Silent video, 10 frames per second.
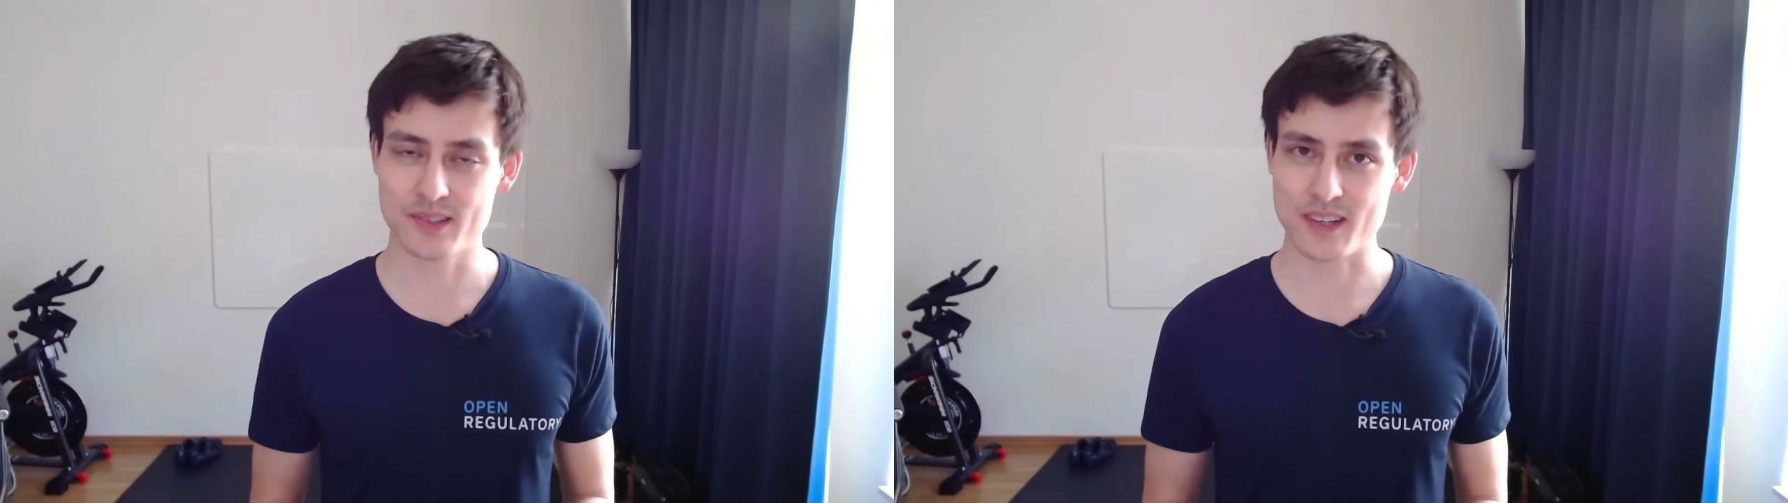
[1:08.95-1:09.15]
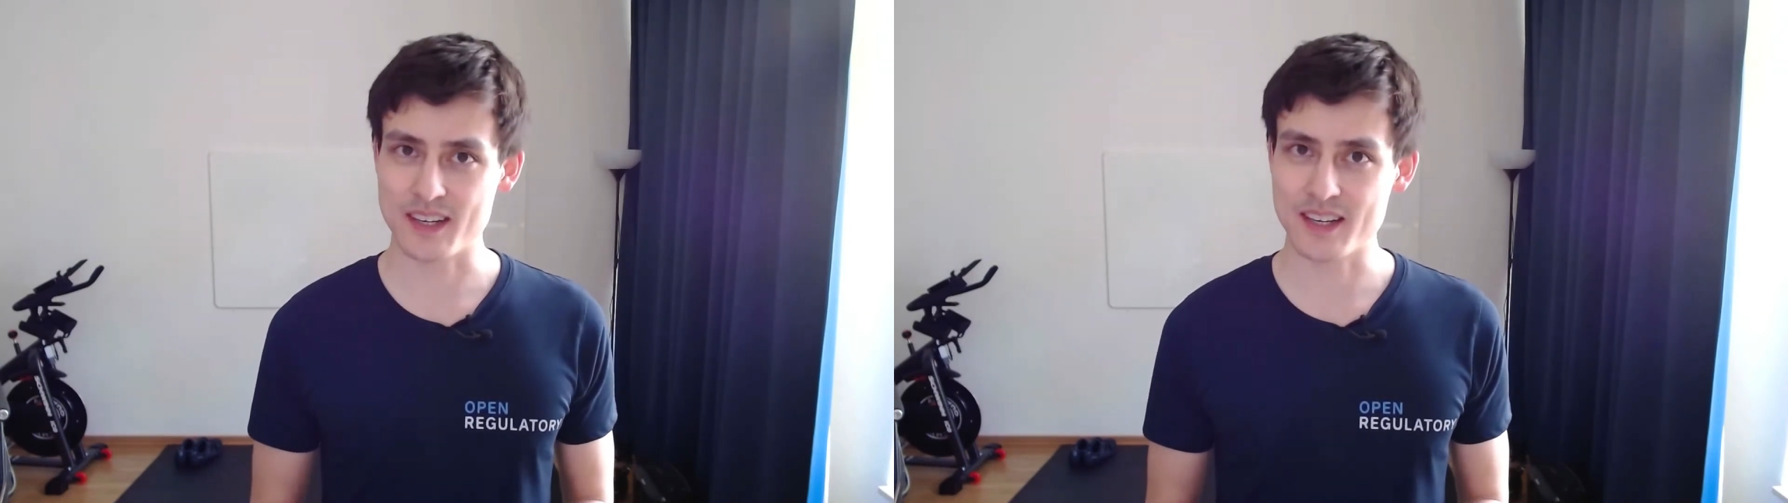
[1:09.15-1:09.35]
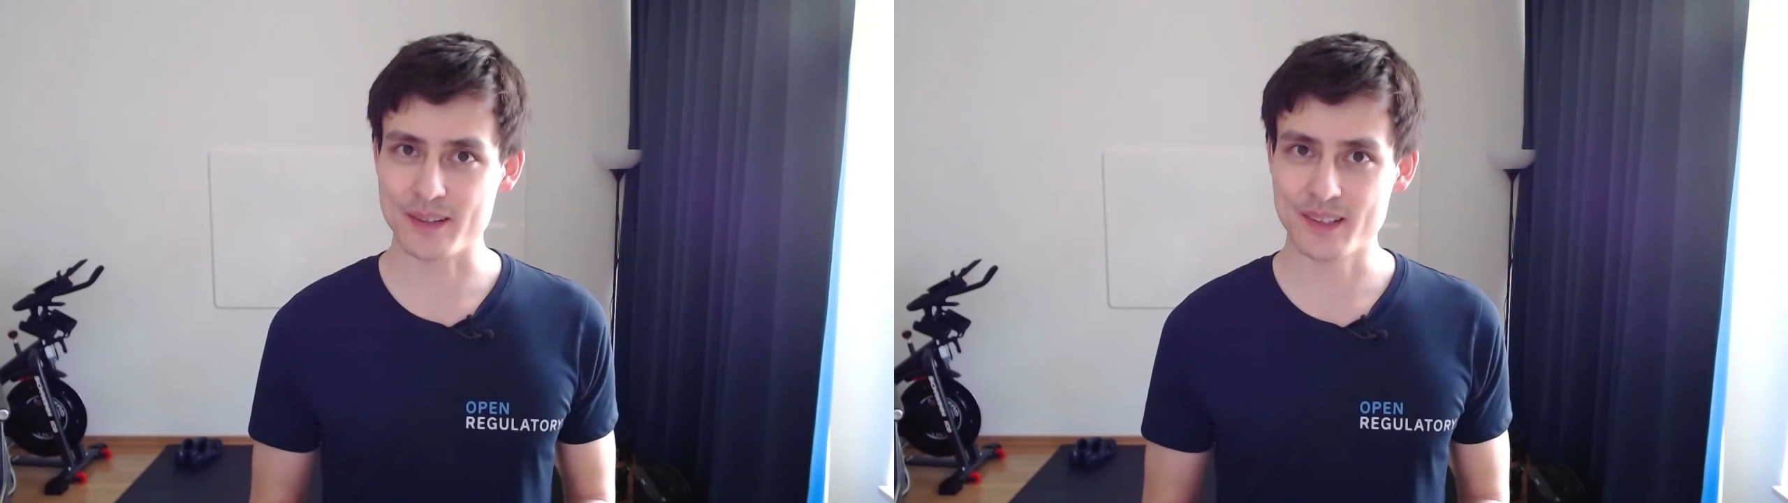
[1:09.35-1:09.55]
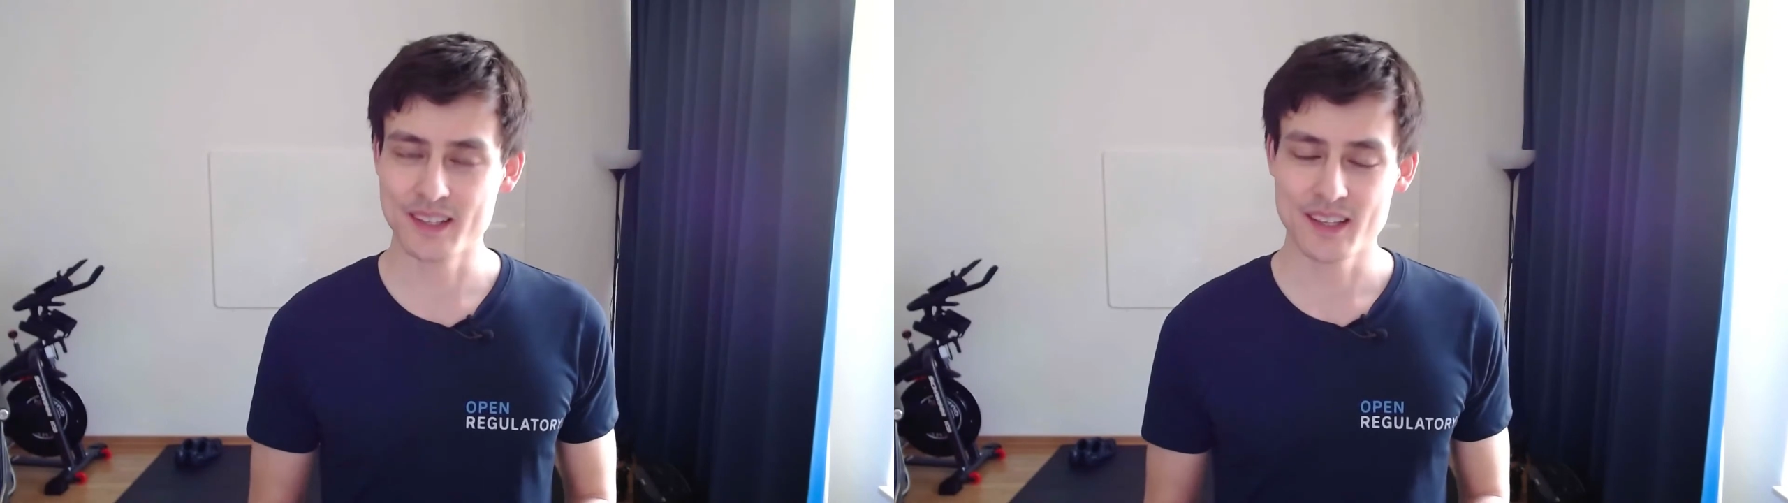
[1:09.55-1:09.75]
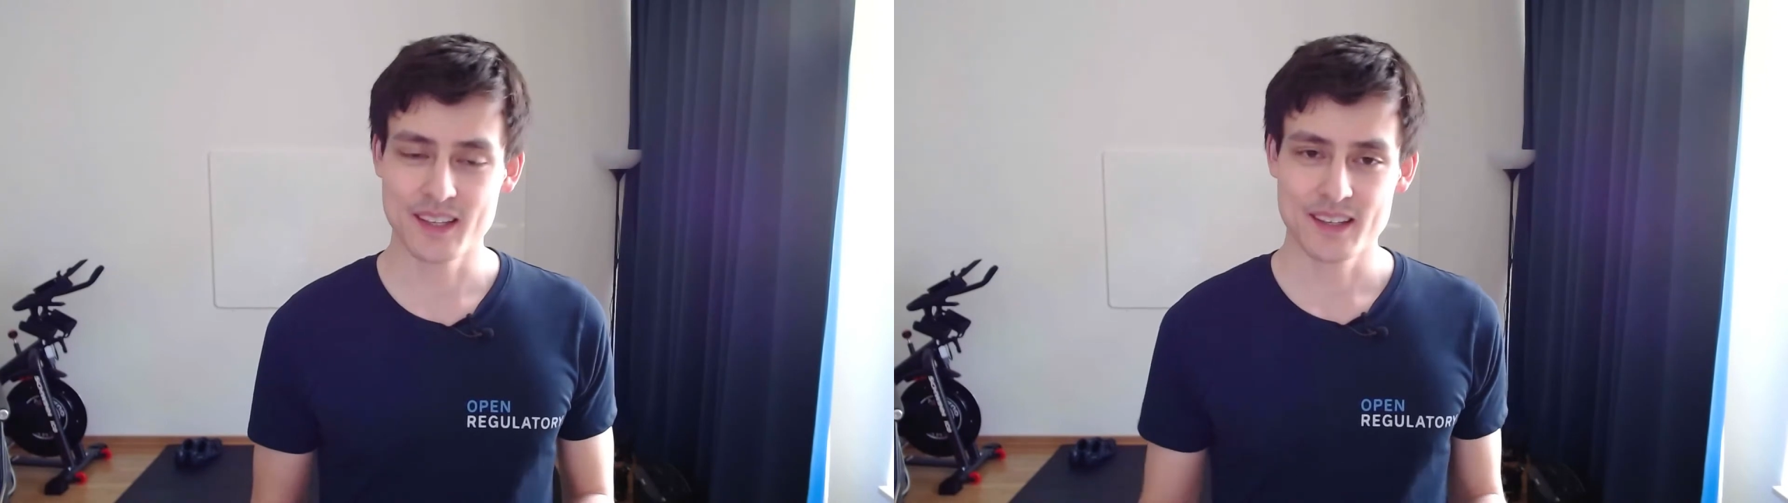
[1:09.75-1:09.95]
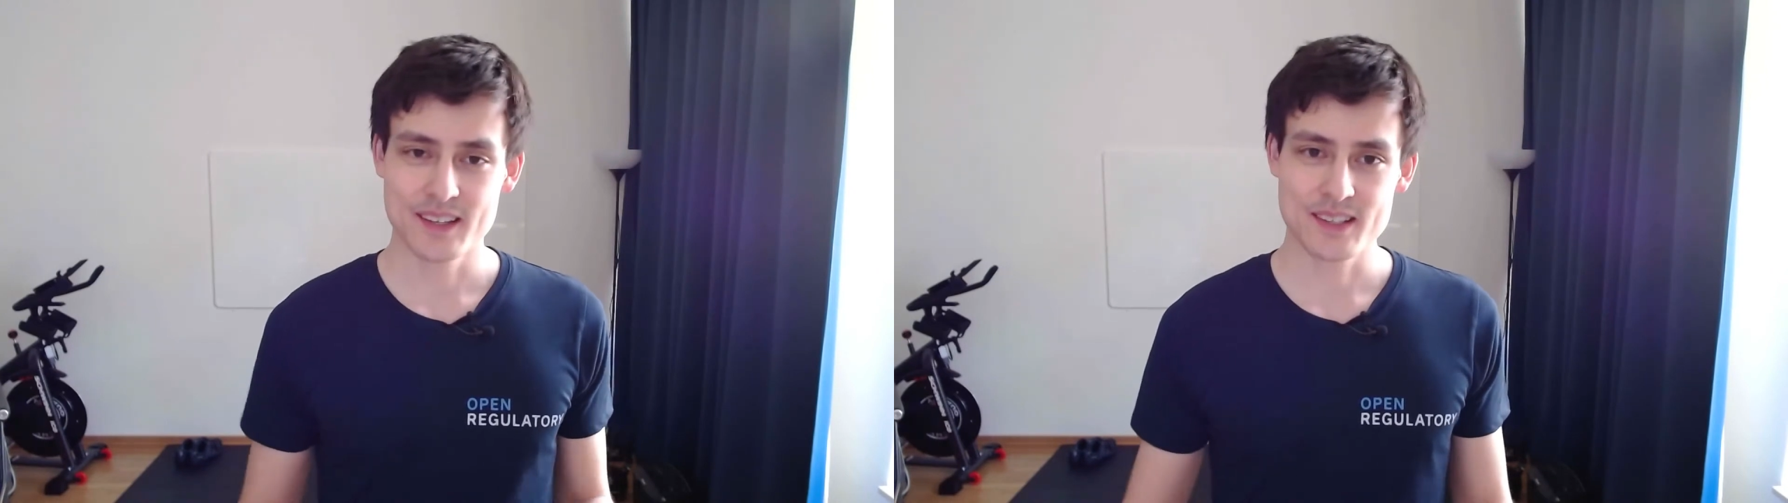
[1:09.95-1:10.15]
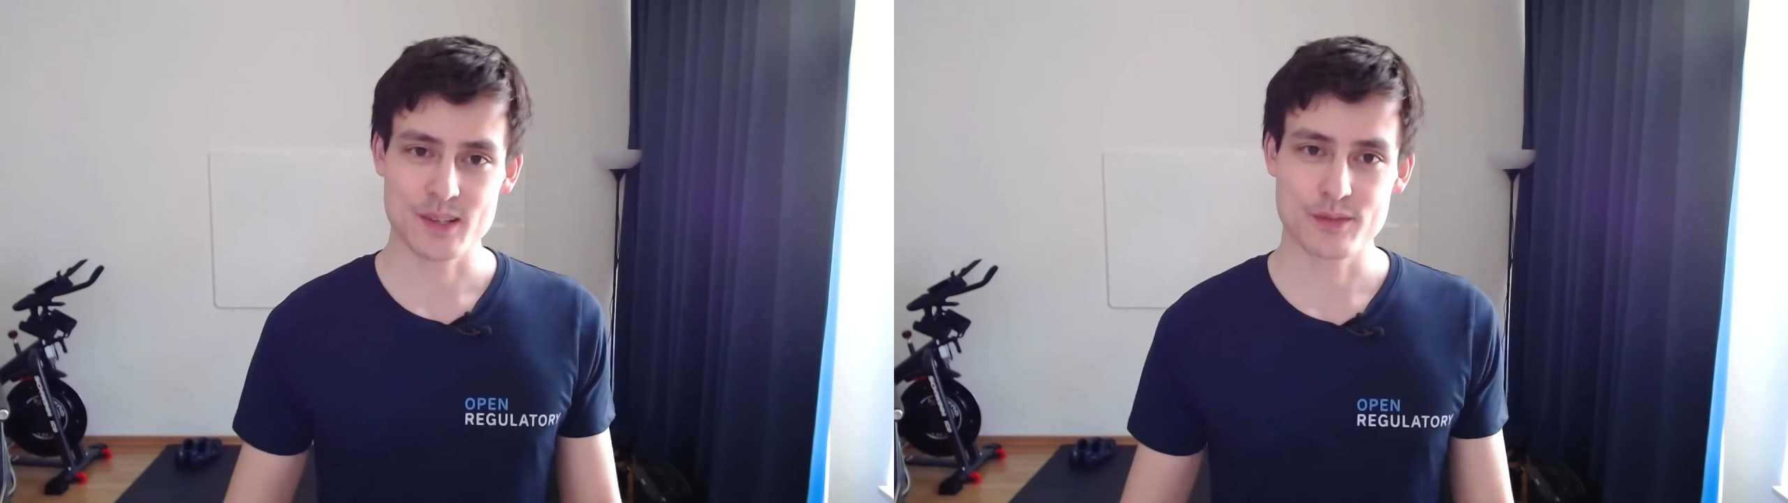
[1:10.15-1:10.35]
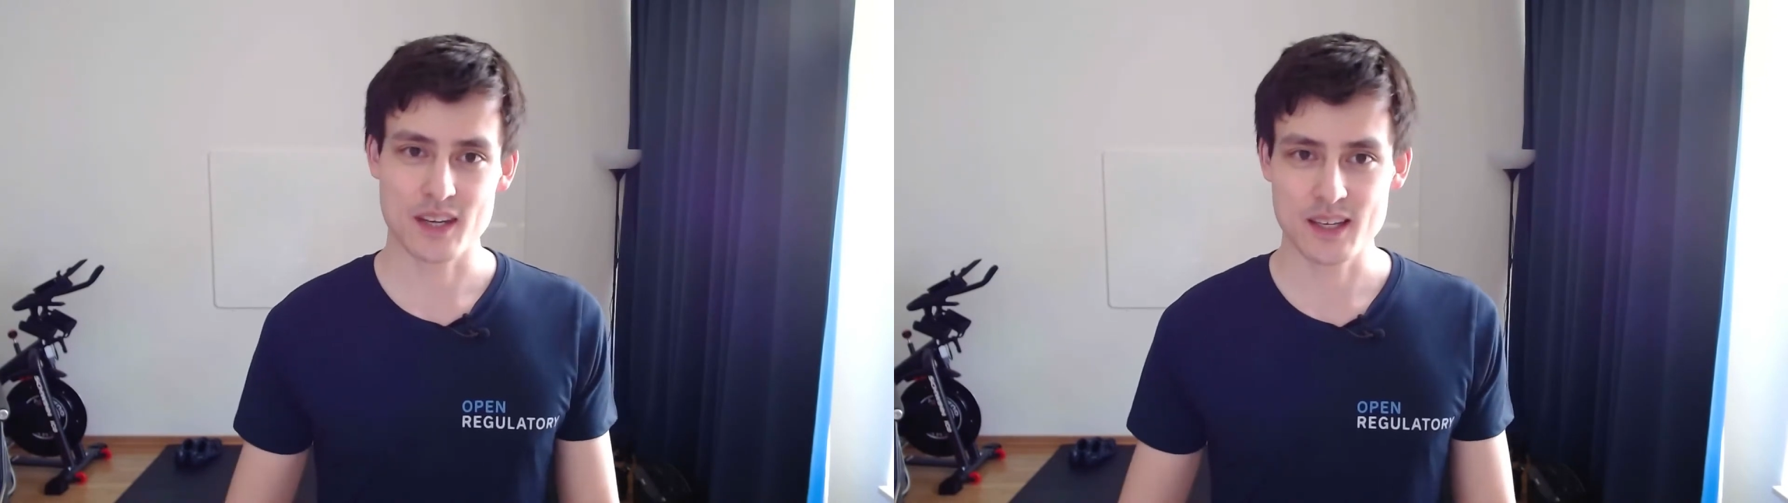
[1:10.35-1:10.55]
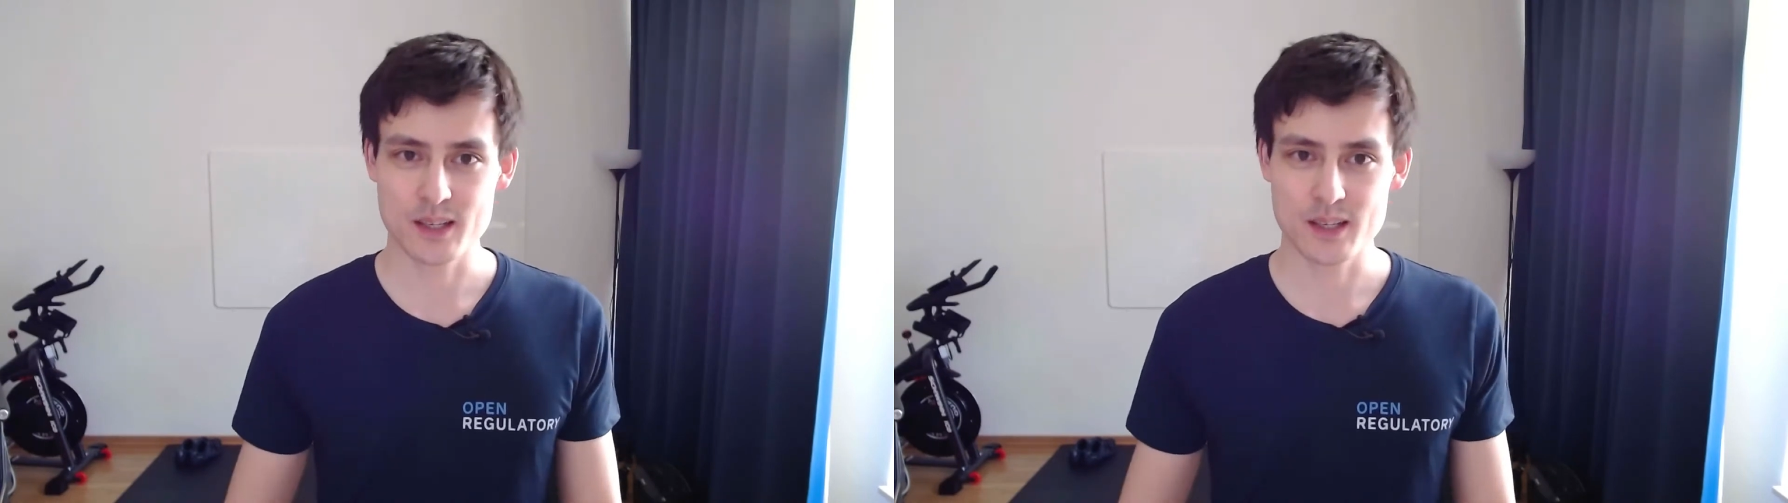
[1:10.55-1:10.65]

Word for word: right now. So if you head